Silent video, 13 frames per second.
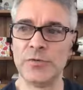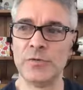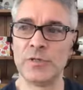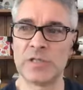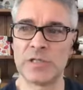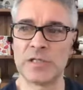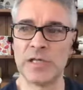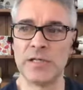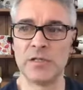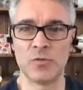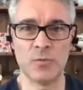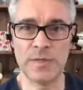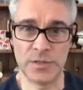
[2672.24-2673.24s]
as i say
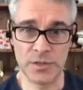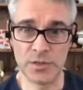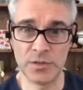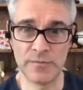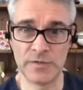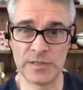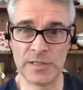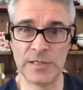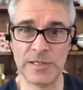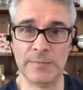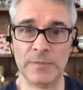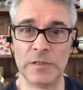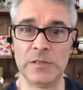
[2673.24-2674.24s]
there's always two of us in an
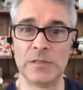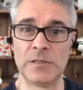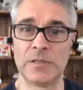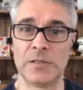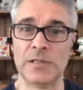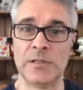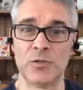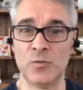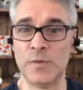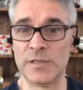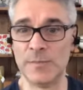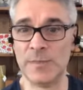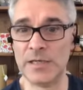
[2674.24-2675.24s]
ambulance it's
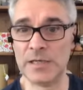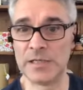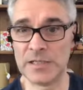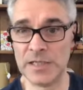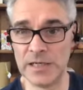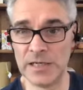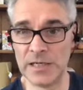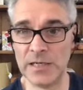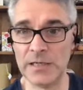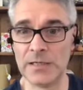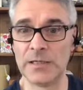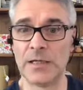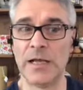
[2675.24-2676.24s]
always me and a
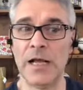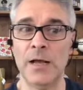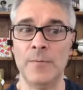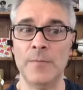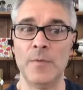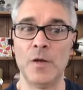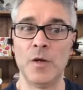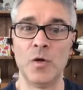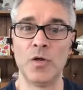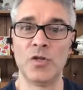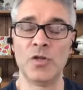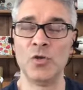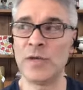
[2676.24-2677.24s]
senior um,
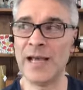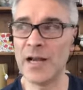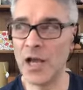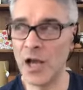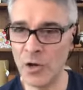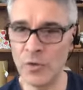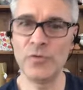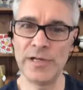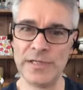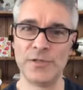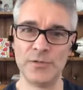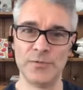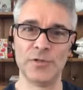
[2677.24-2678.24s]
you can only
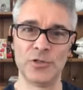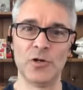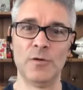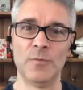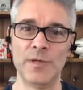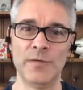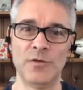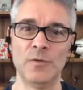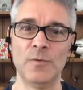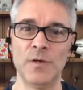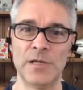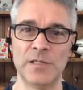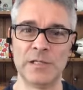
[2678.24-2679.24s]
do the job if you
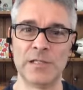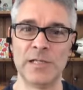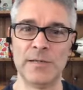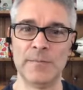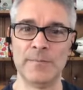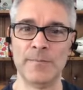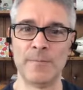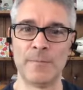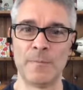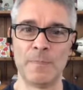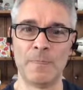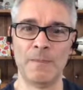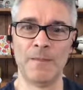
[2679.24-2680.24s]
work as a team
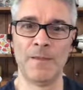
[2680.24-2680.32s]
Mm-hmm